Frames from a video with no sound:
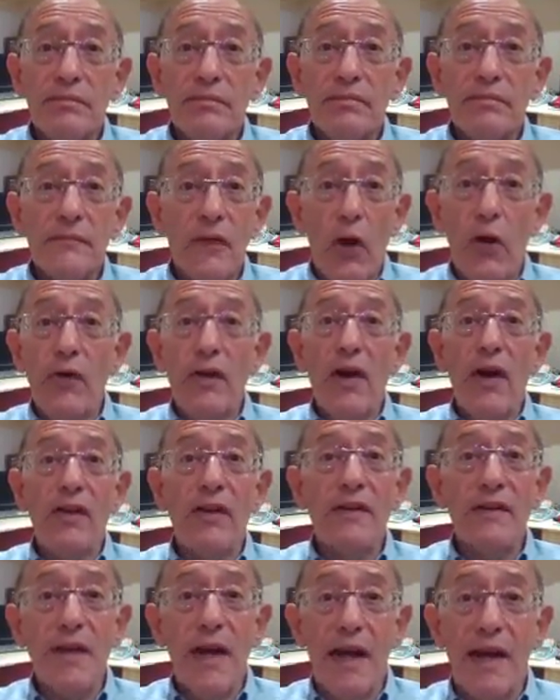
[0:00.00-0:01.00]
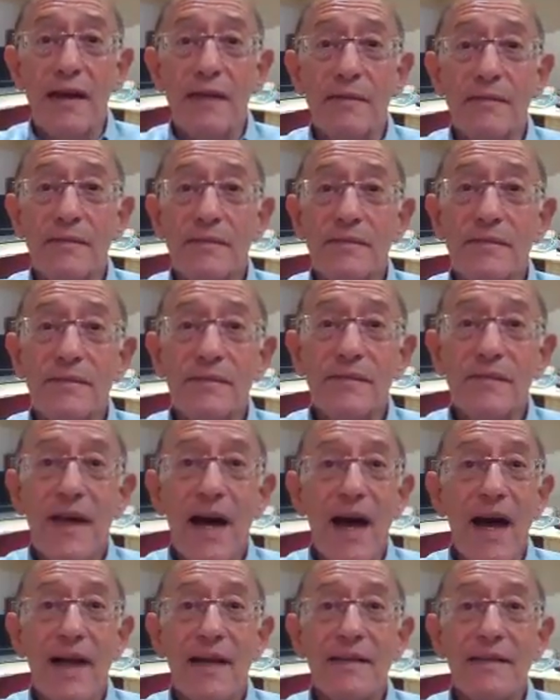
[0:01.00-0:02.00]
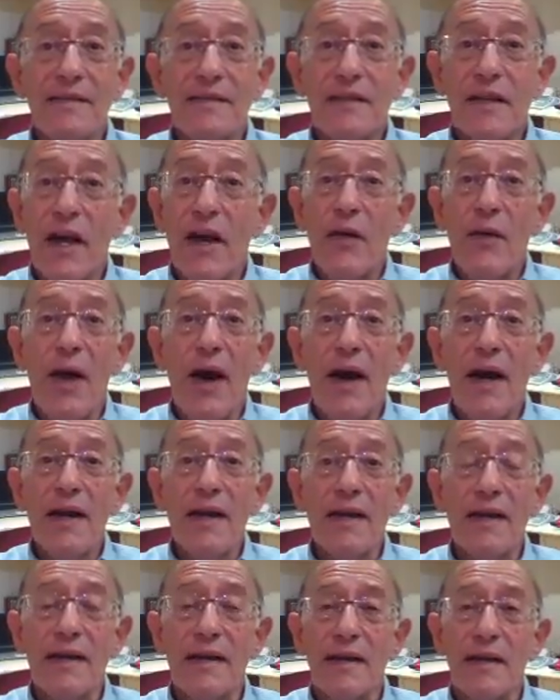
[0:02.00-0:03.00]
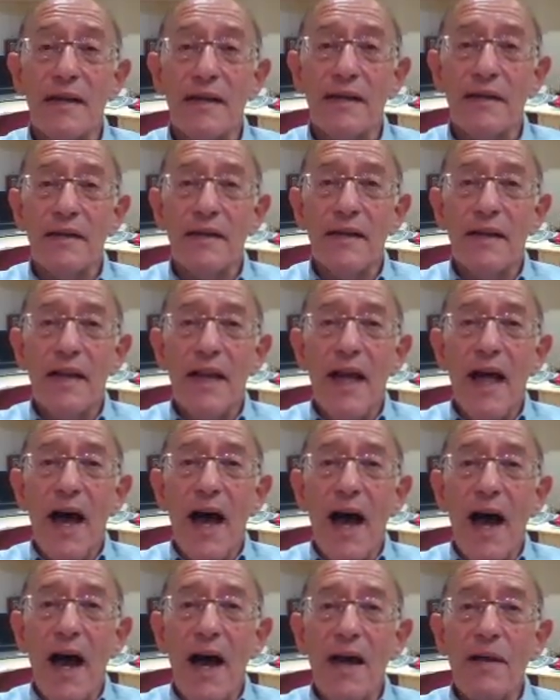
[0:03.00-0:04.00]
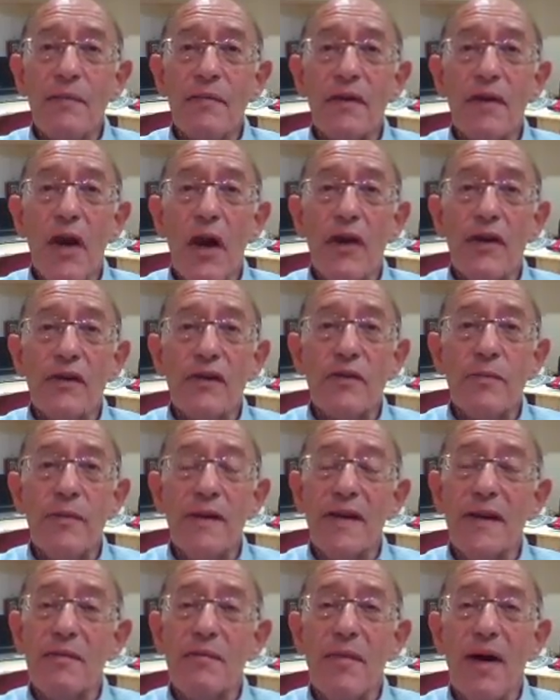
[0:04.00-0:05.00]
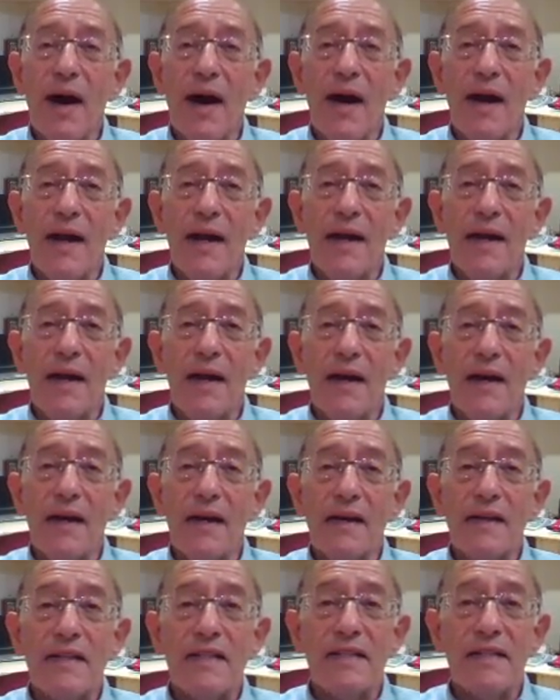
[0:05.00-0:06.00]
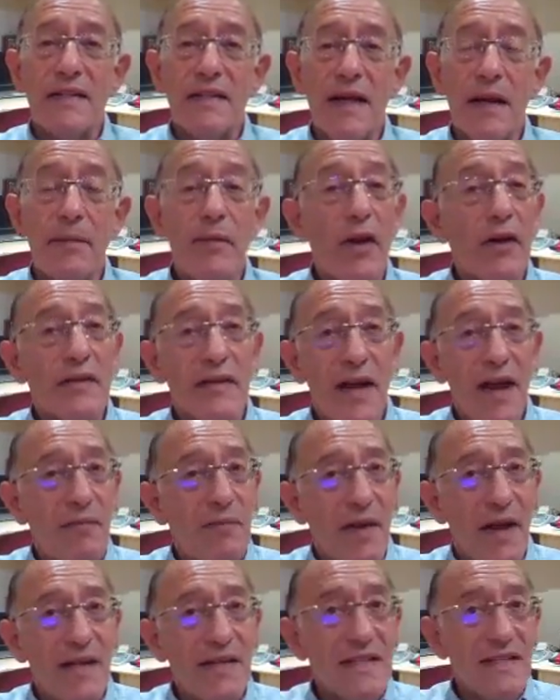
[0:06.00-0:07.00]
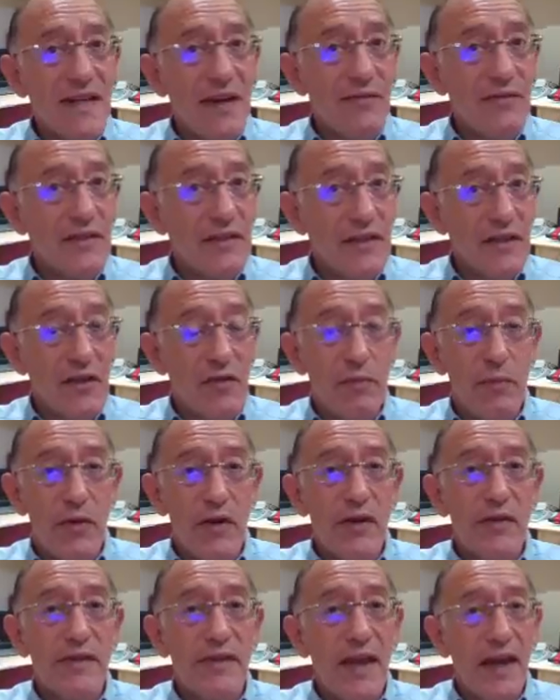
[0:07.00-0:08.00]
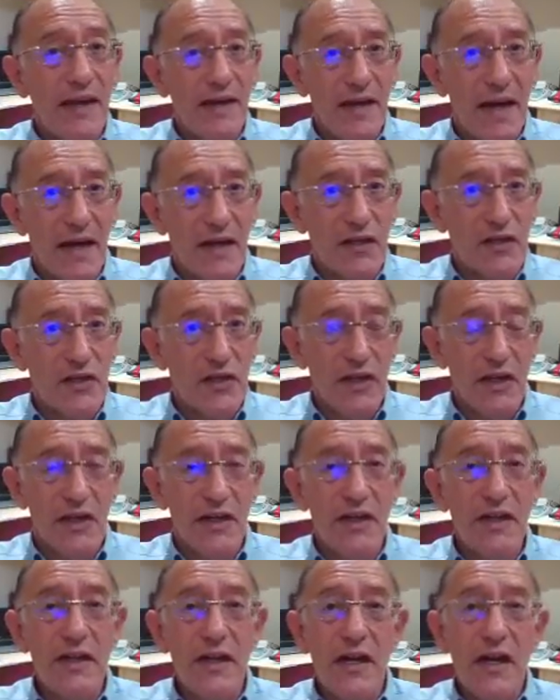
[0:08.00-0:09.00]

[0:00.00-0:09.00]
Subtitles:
go on holiday and go hiking. I'm going to be I'm going to have my 70th birthday next year,